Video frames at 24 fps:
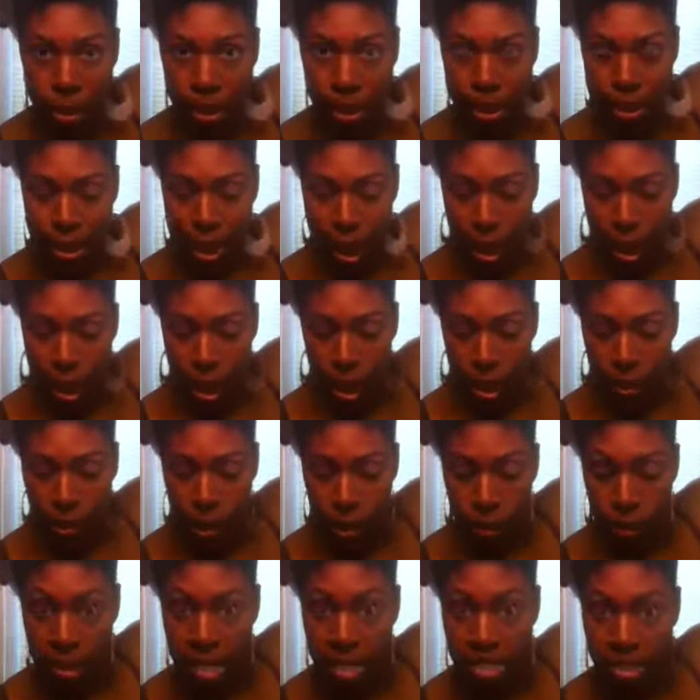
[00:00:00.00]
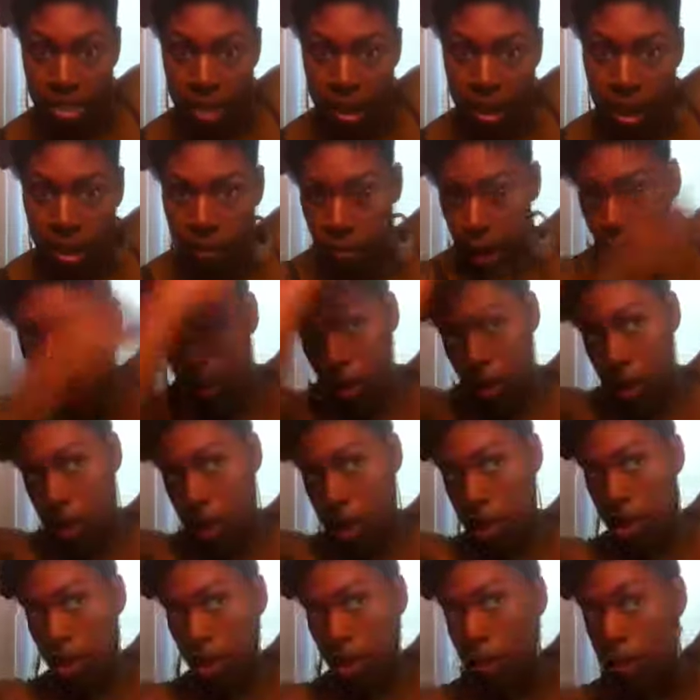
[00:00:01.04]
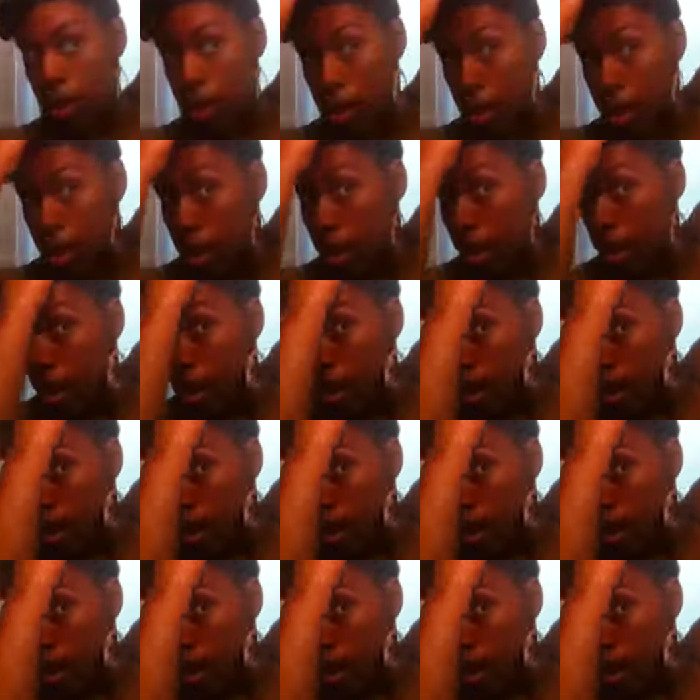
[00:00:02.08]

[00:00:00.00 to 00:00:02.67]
much time, and it would suck if I don't get this whole thing done.